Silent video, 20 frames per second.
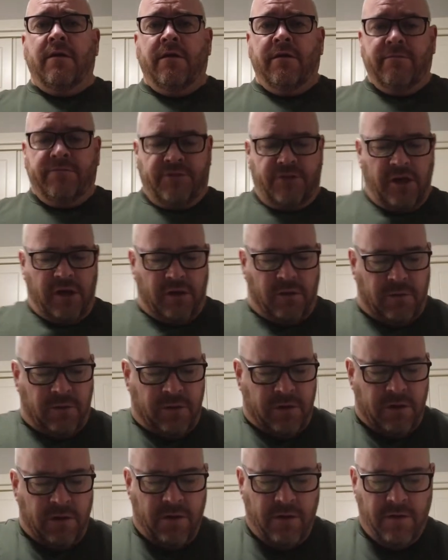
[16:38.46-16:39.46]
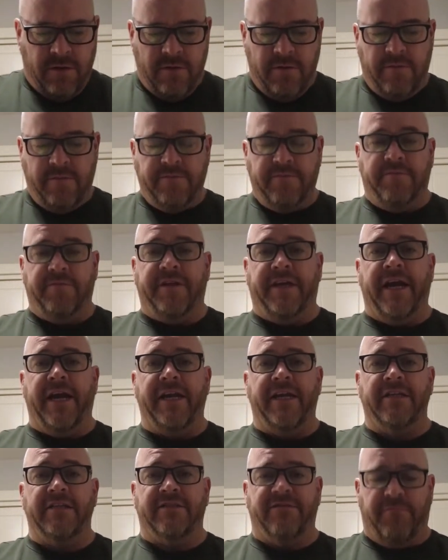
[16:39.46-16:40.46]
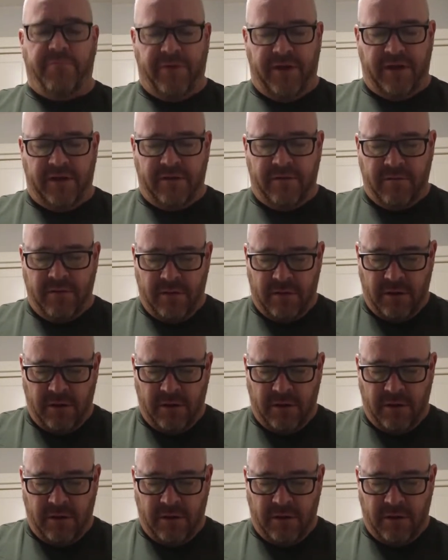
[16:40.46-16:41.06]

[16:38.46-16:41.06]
So the onions have been